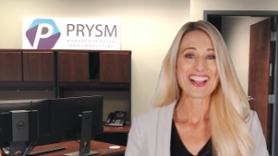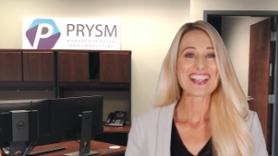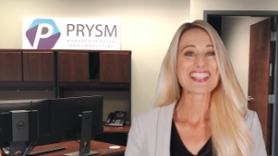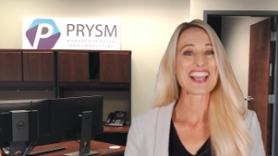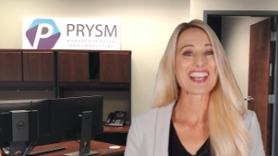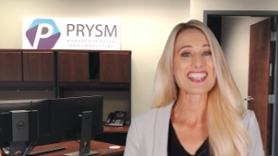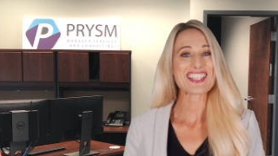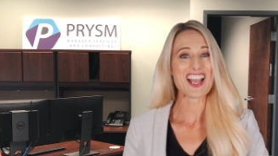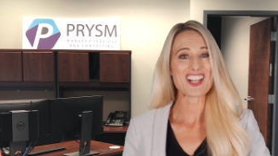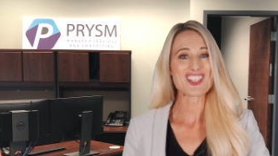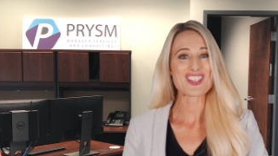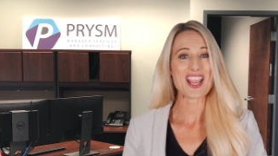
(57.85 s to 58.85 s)
Get in
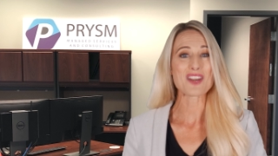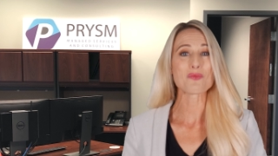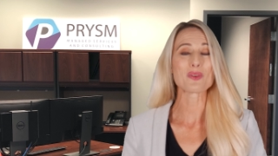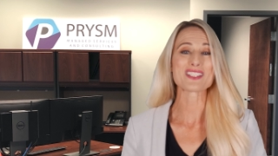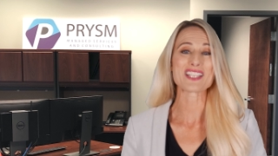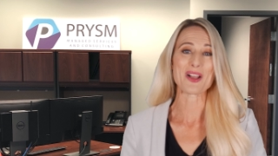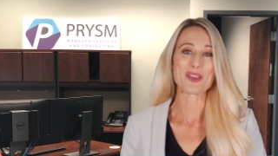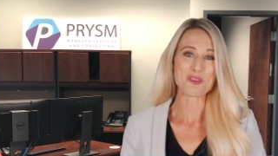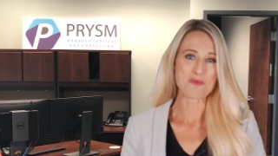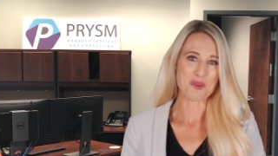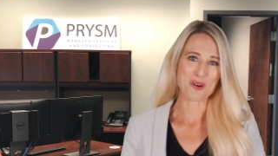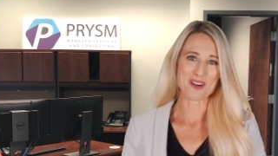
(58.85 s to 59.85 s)
touch and we'll tell you
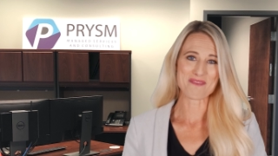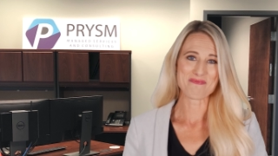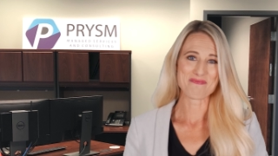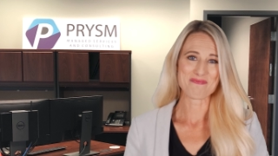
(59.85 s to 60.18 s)
more.